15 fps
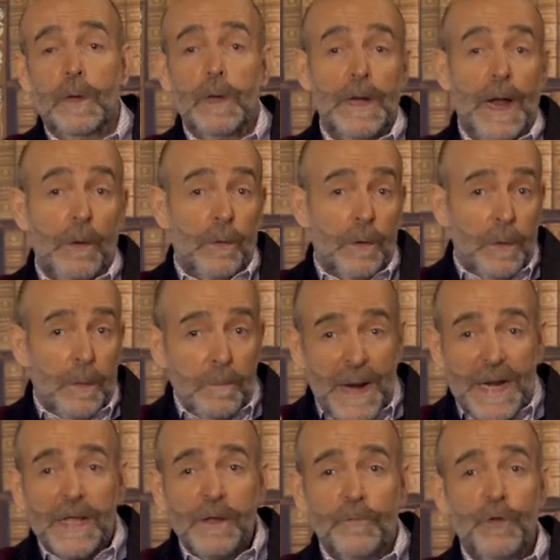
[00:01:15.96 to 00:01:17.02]
Now,
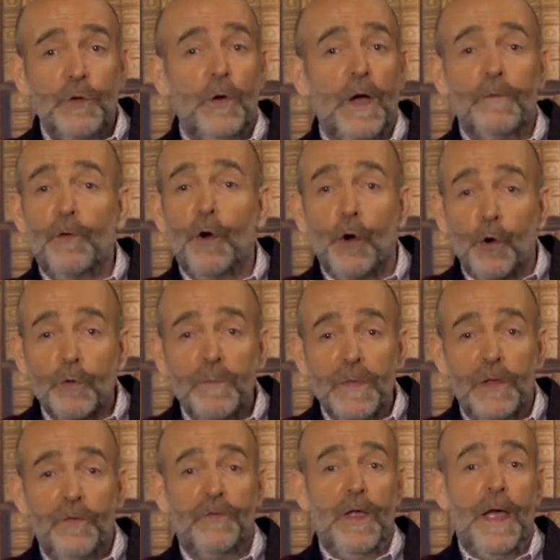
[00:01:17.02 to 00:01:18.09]
many of you have heard
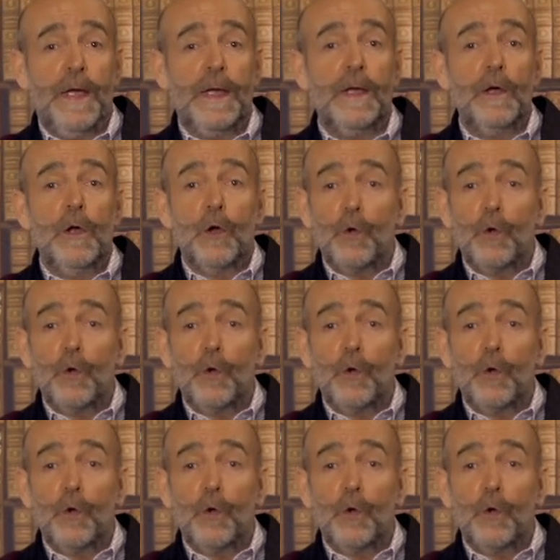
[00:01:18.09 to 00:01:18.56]
me say,